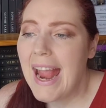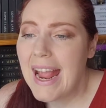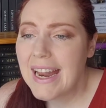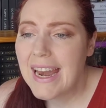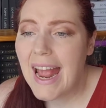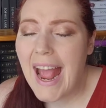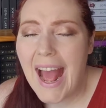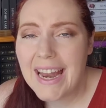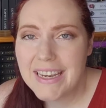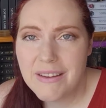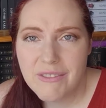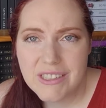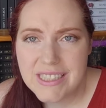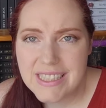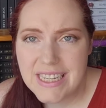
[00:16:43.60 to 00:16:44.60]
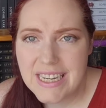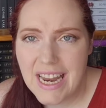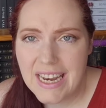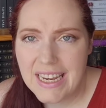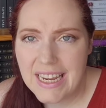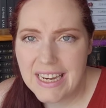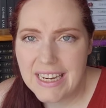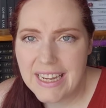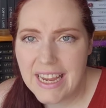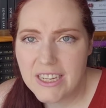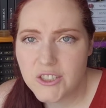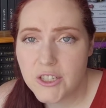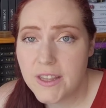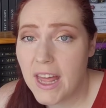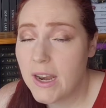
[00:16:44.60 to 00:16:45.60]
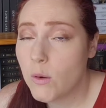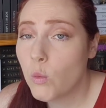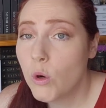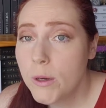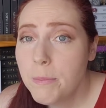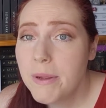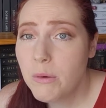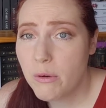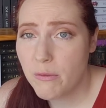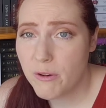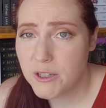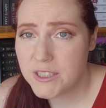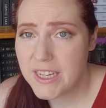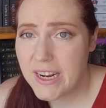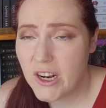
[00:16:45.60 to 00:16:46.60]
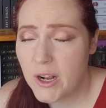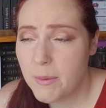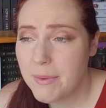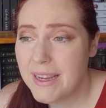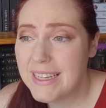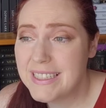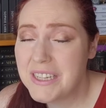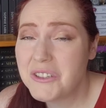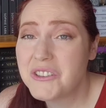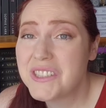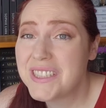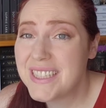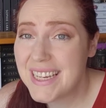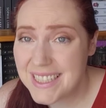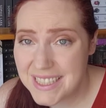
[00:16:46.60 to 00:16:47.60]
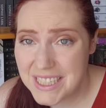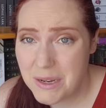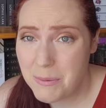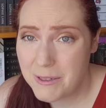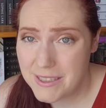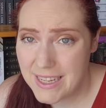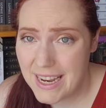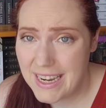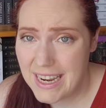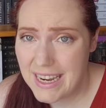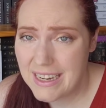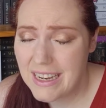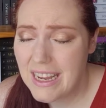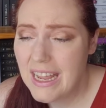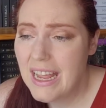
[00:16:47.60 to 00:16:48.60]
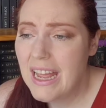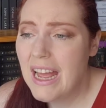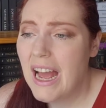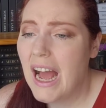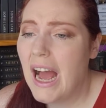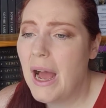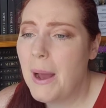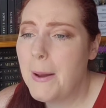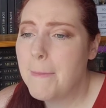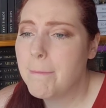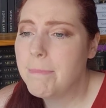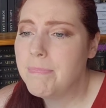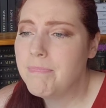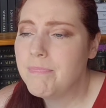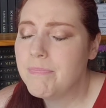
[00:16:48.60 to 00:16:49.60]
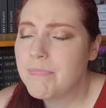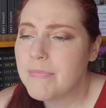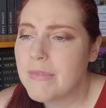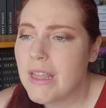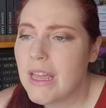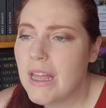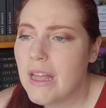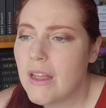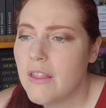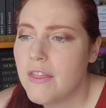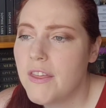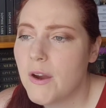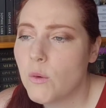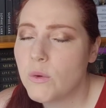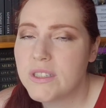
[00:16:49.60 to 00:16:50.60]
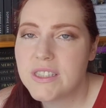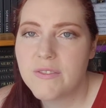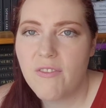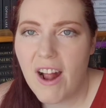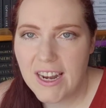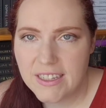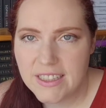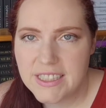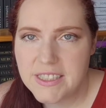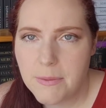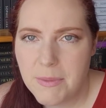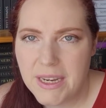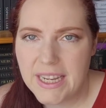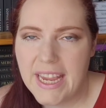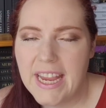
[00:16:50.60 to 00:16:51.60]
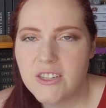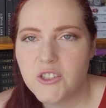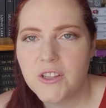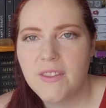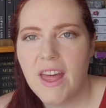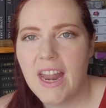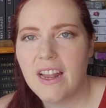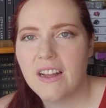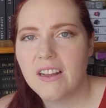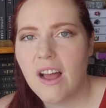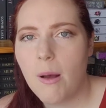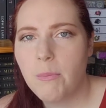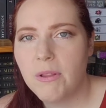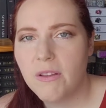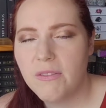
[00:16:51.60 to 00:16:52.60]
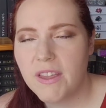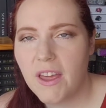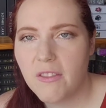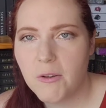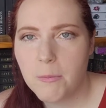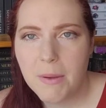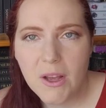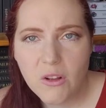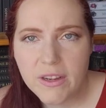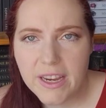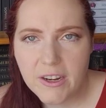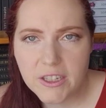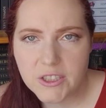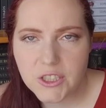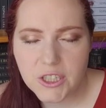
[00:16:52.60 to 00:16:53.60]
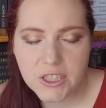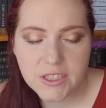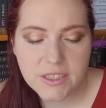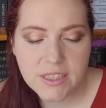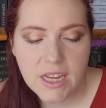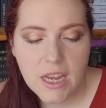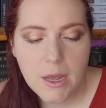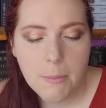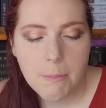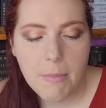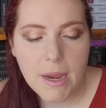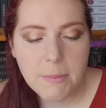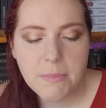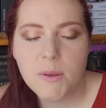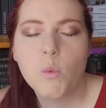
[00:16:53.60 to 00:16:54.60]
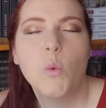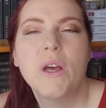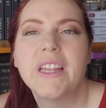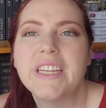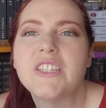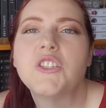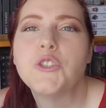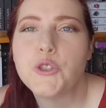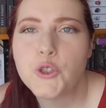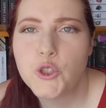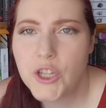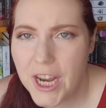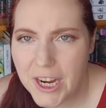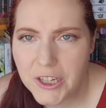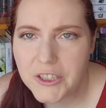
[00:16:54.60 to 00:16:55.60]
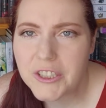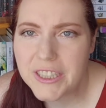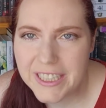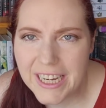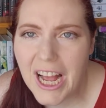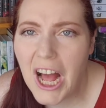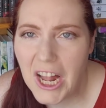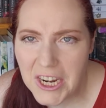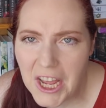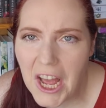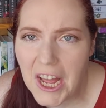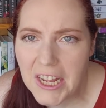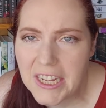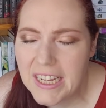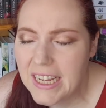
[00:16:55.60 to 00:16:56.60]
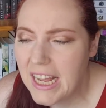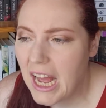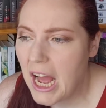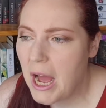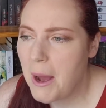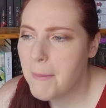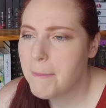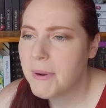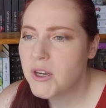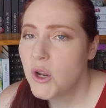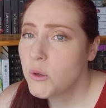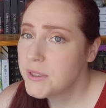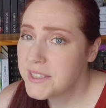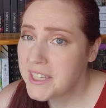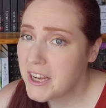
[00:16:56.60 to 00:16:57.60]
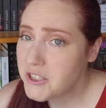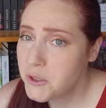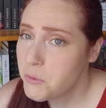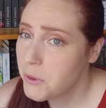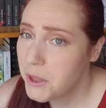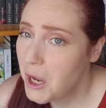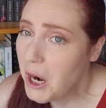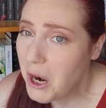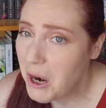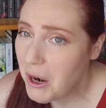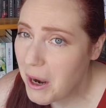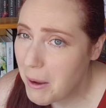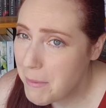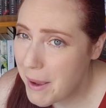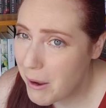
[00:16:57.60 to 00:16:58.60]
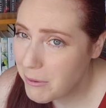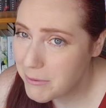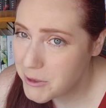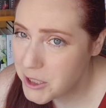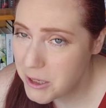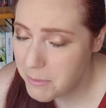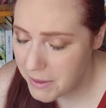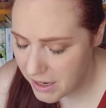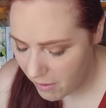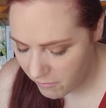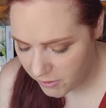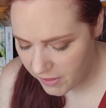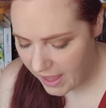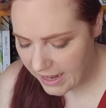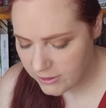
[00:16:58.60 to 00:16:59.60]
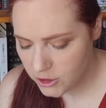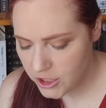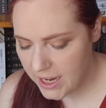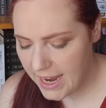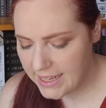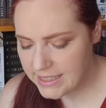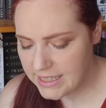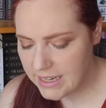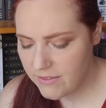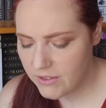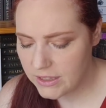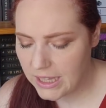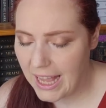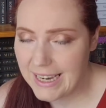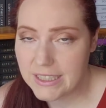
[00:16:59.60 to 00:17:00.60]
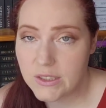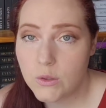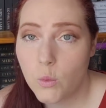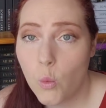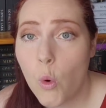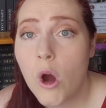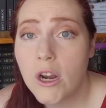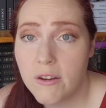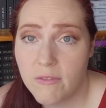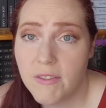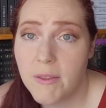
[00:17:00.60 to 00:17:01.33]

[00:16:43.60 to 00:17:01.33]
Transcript: And I hadn't even seen any indication that it would be reverse harem until 60% in. Um, there was finally some indication that a couple of the other male characters might be willing to share Gliana. Um, but no discussion with her about if she'd be up for that. She hasn't even liked one